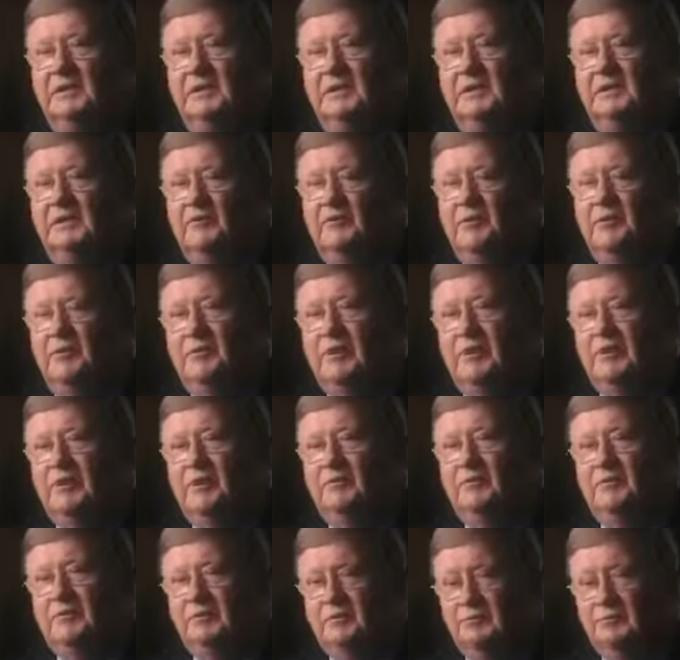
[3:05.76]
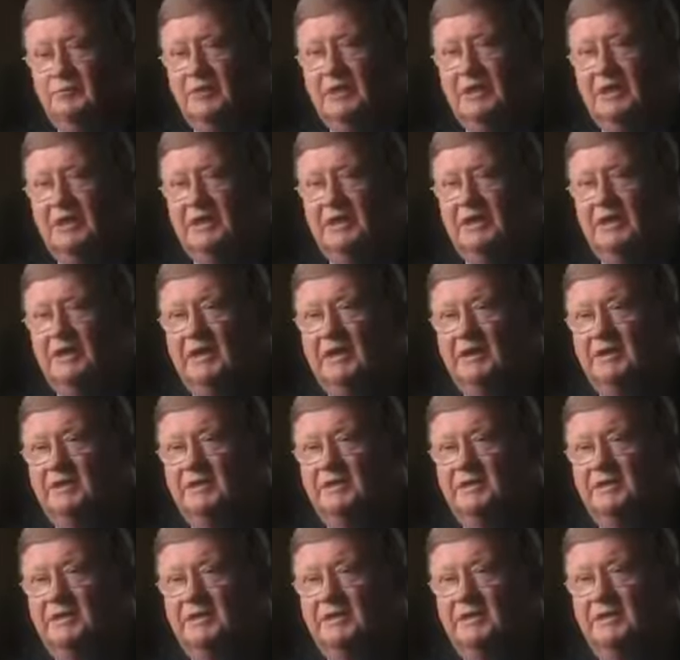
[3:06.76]
And everybody was wide eyed
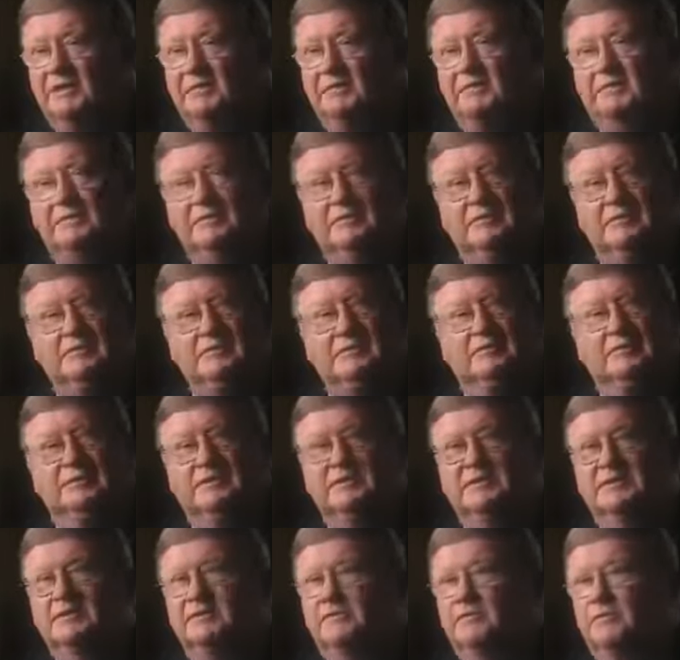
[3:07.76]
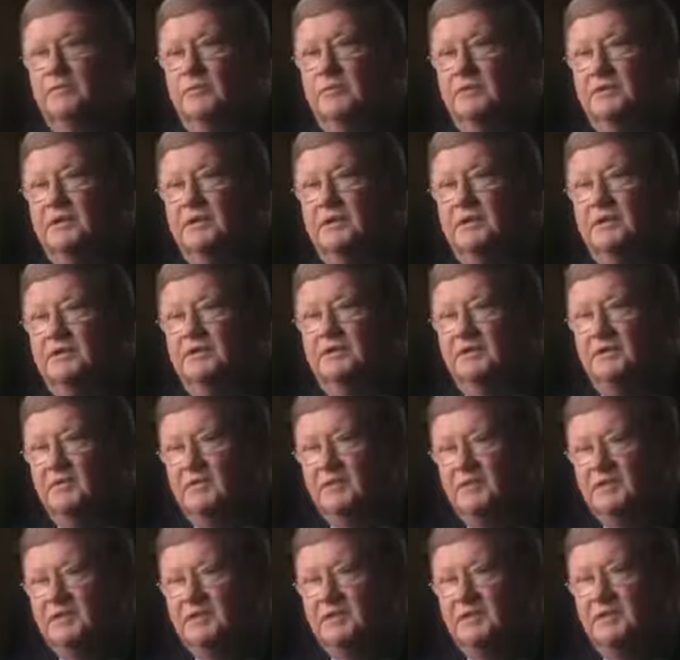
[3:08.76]
and said, This is Fort Knox.
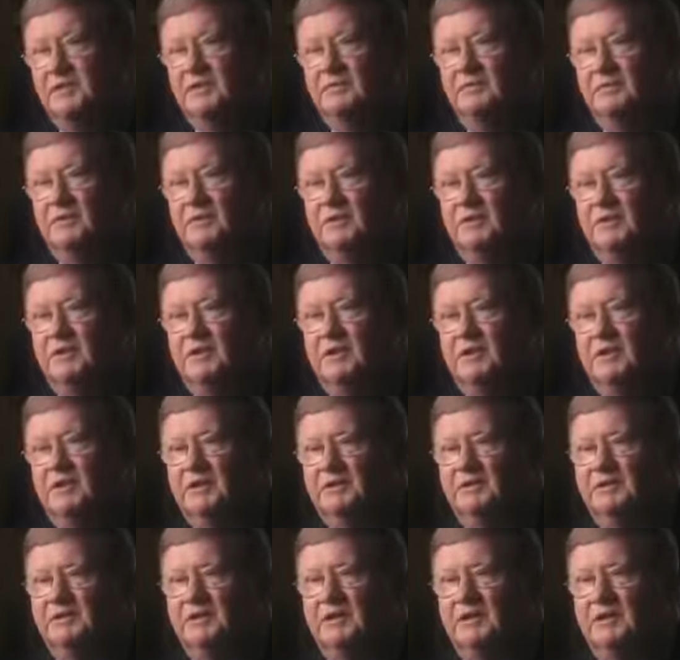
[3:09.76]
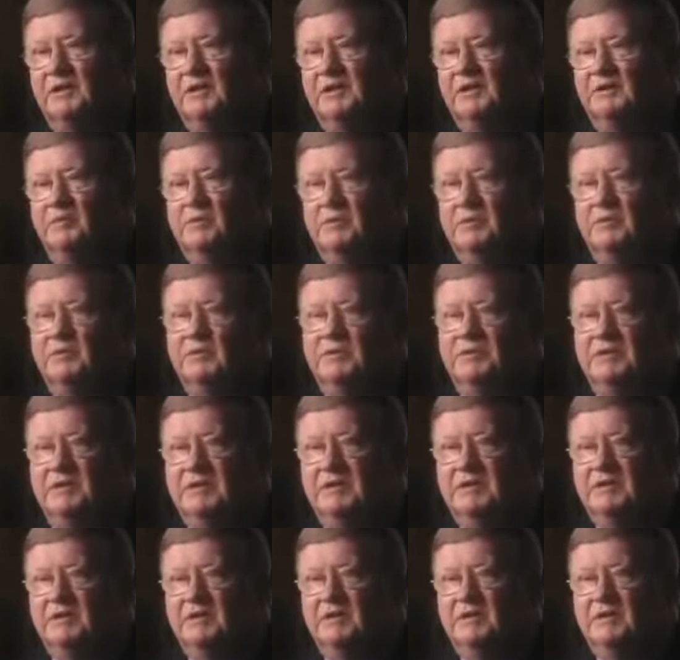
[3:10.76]
I'm inside Fort Knox. And as we were
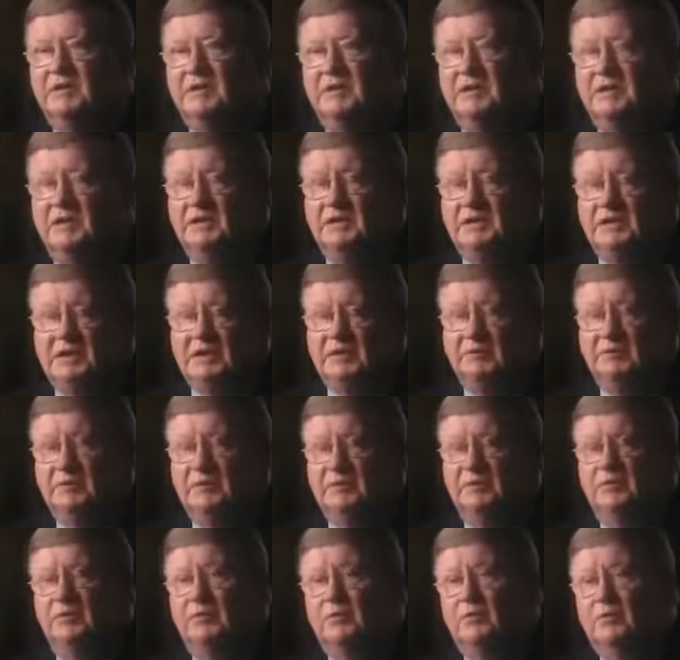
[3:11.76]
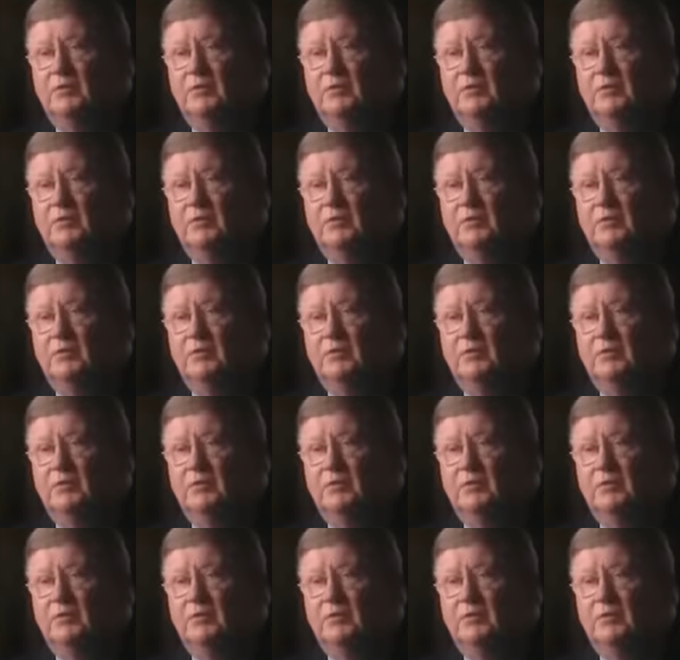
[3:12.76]
taken down one of the